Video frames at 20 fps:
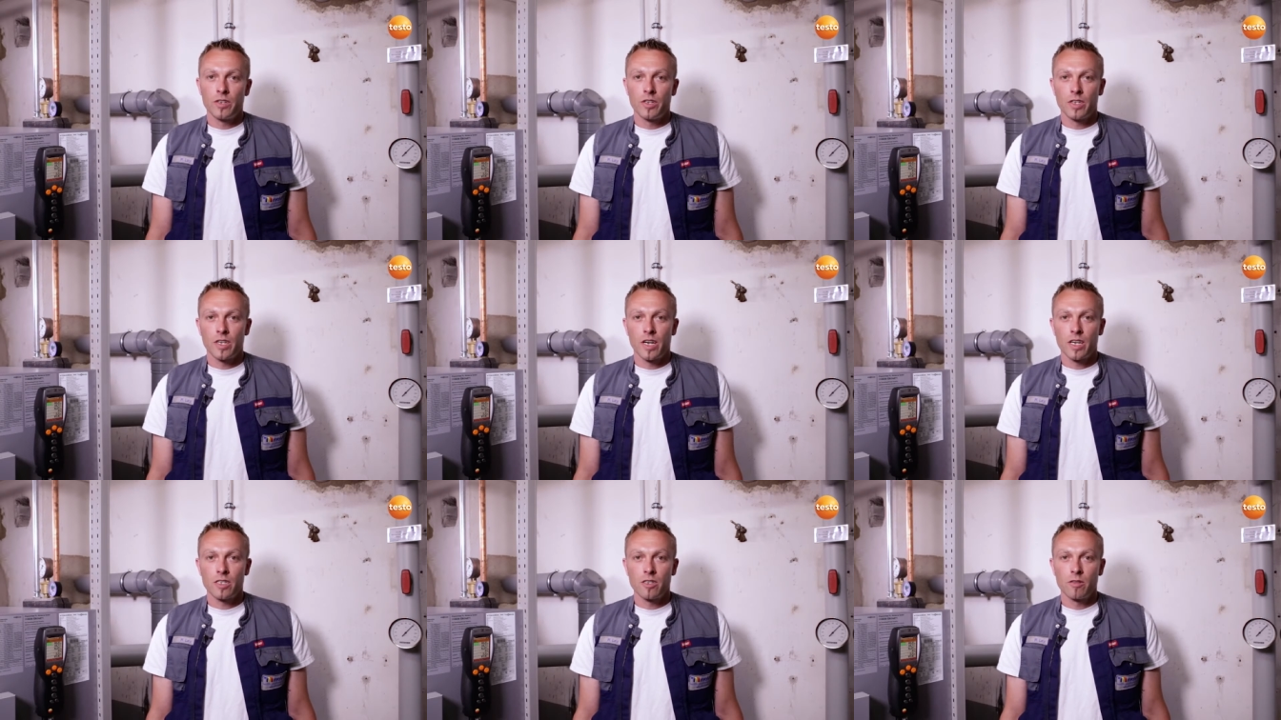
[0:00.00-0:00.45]

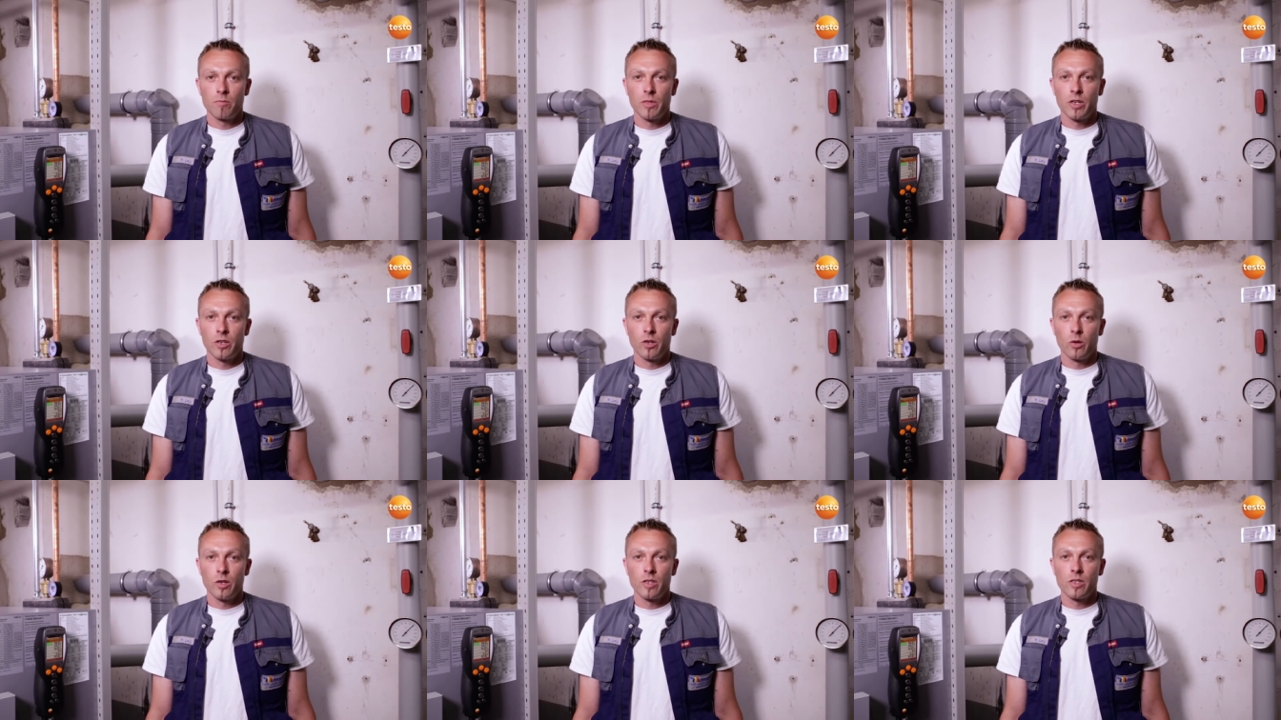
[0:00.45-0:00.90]
that would
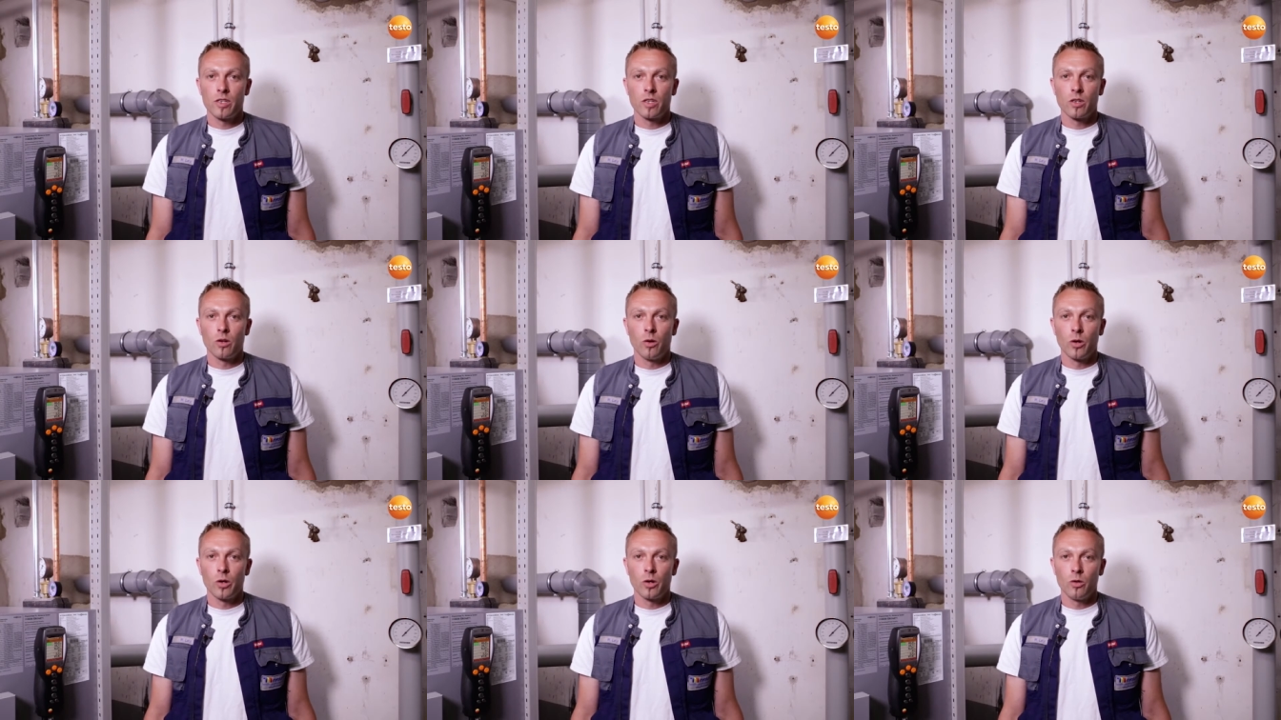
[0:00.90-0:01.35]
cost you an
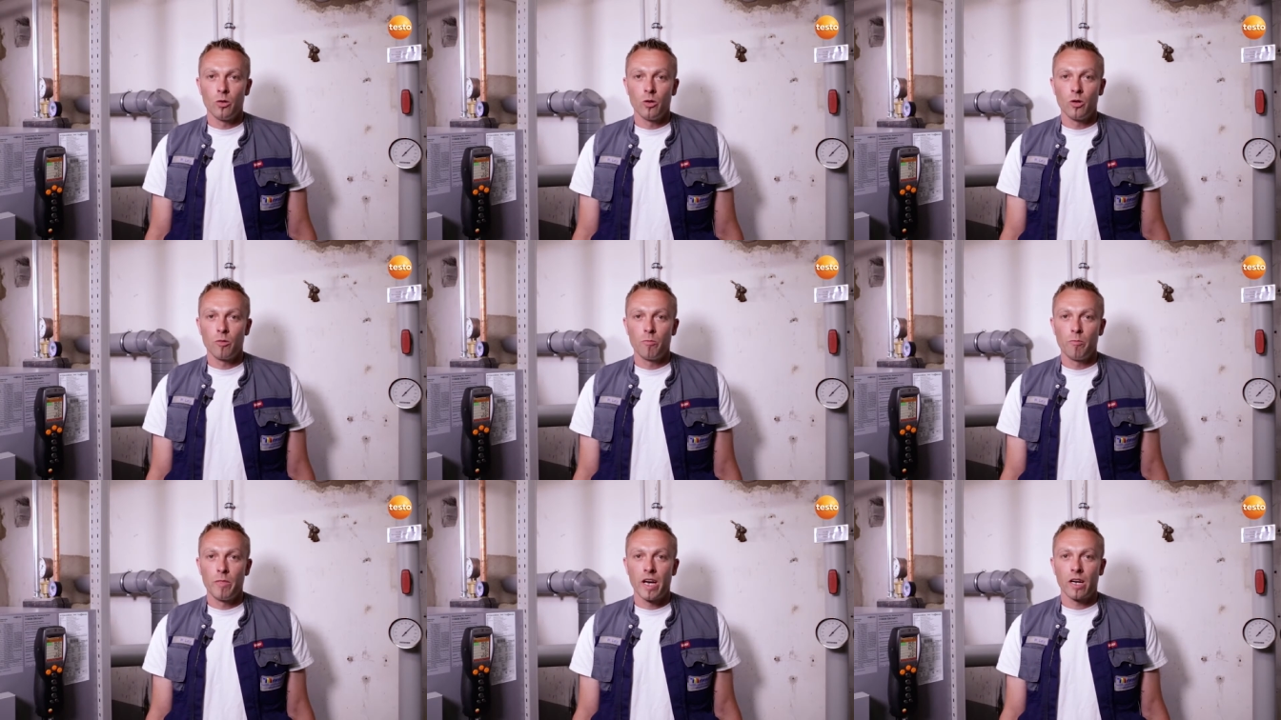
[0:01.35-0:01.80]

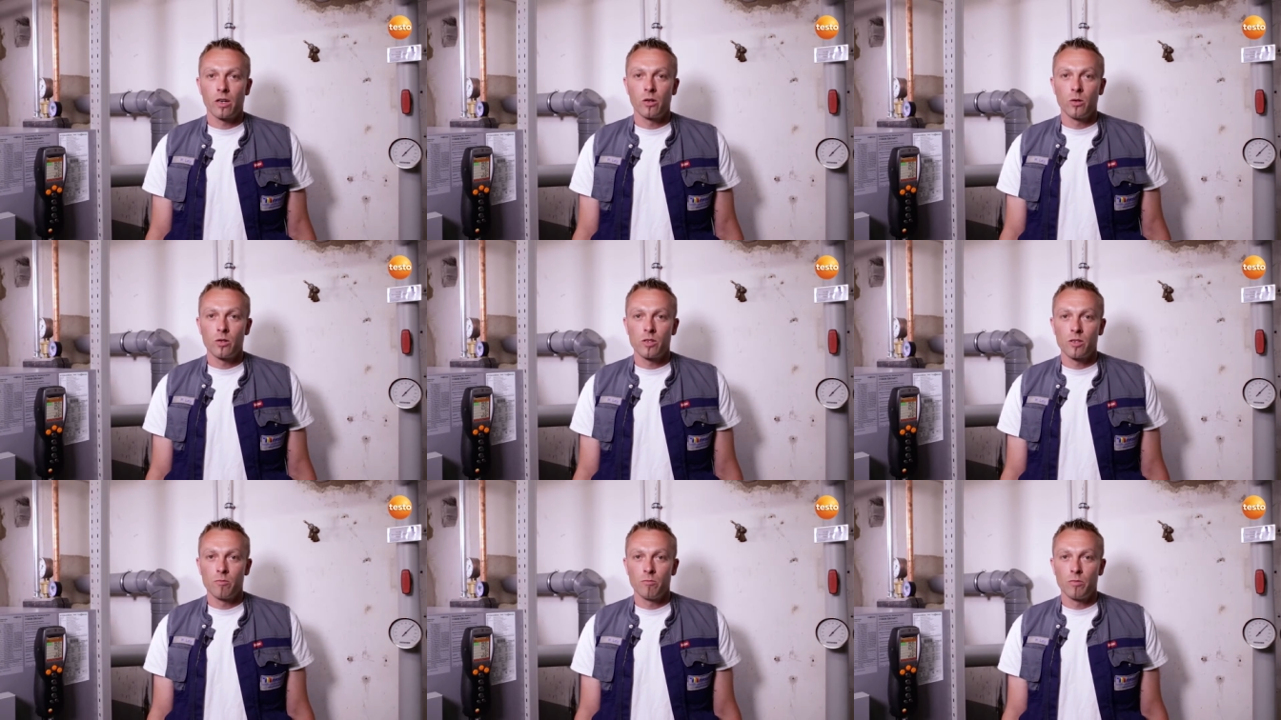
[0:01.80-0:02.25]
additional
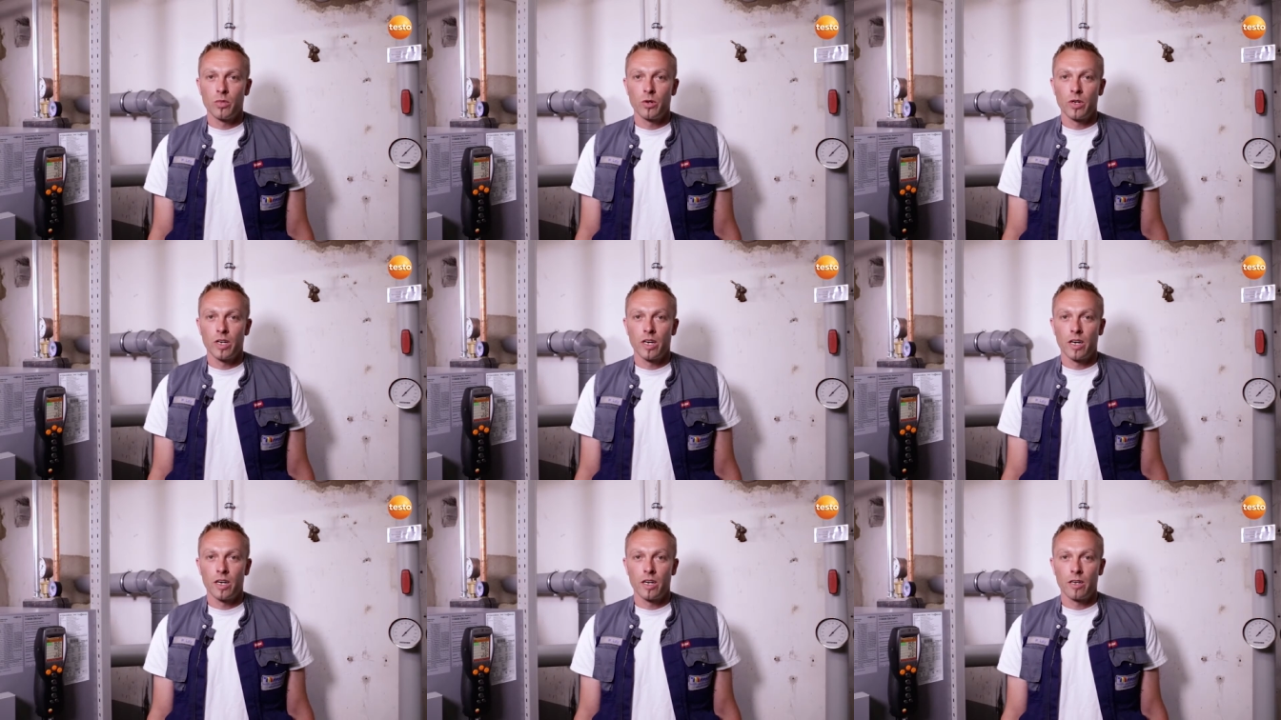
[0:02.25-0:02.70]
90
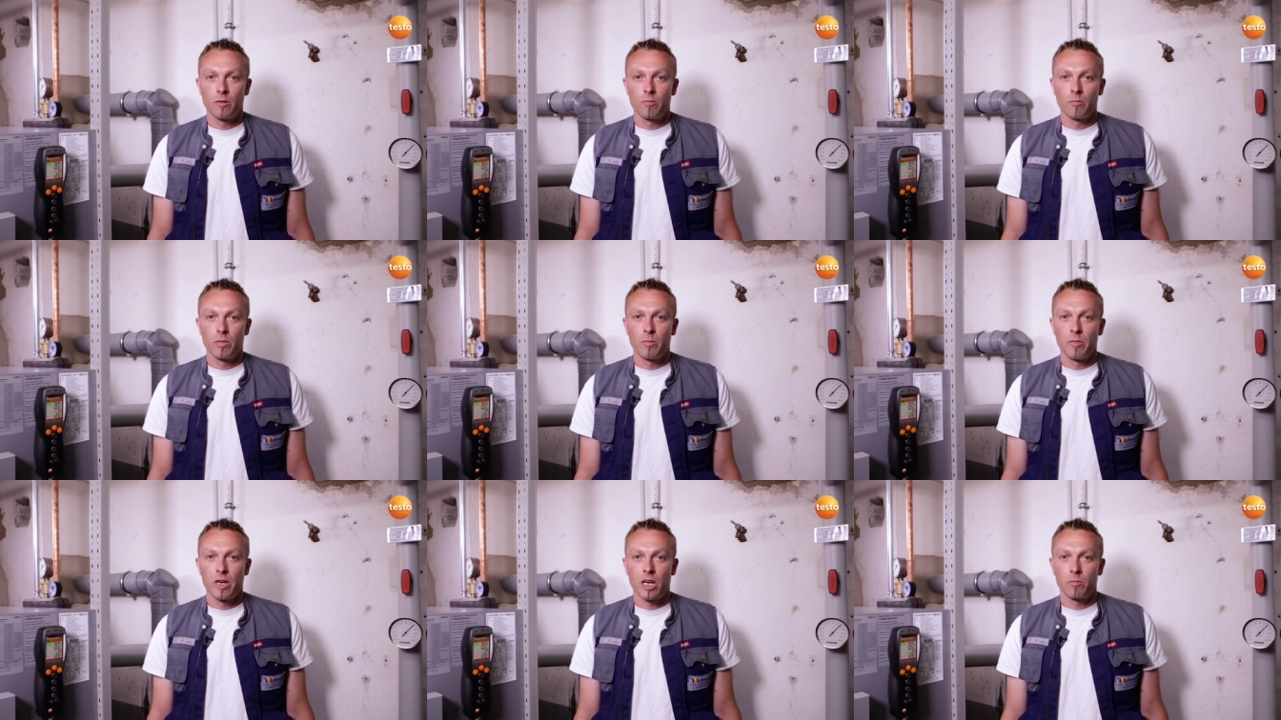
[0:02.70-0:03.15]
euro
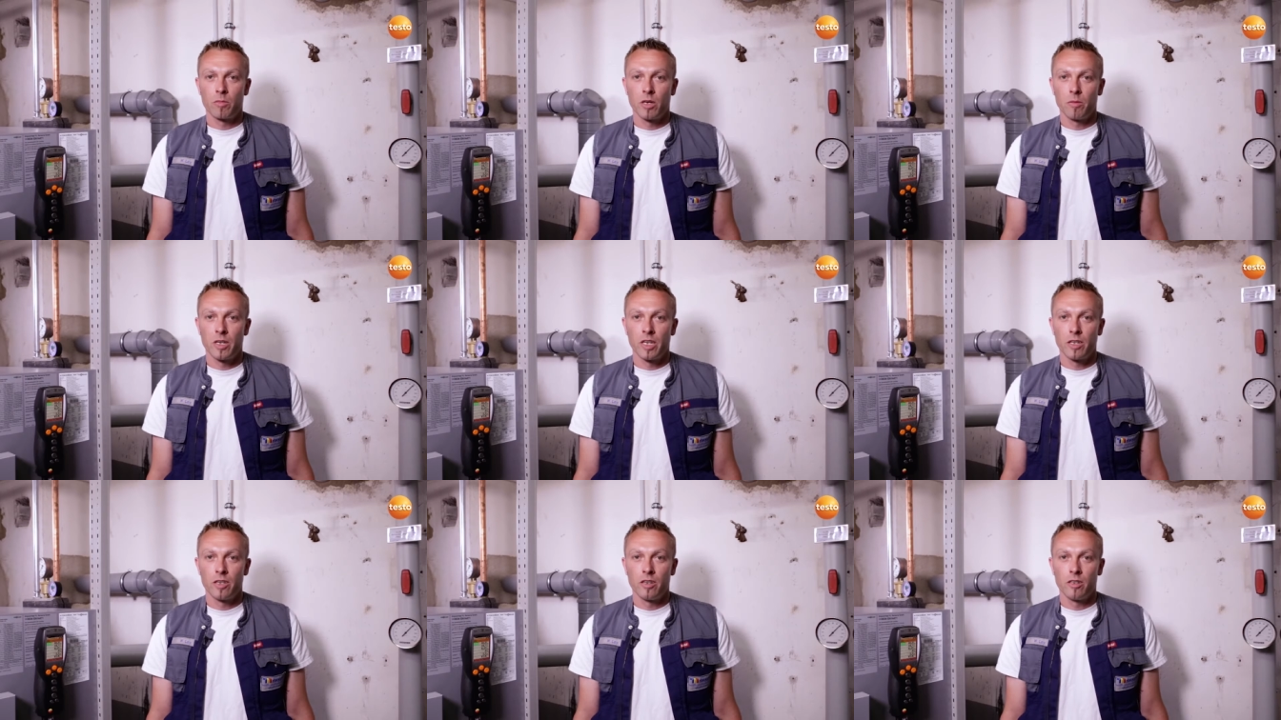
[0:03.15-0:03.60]
annually.
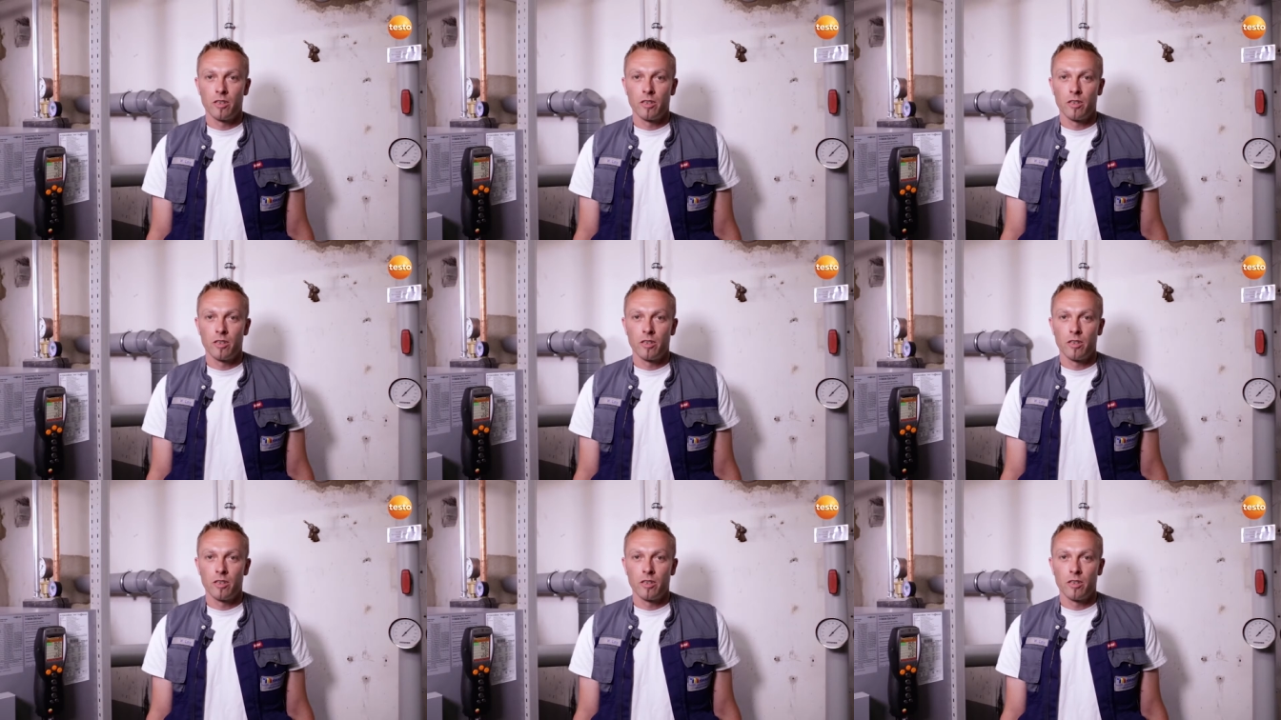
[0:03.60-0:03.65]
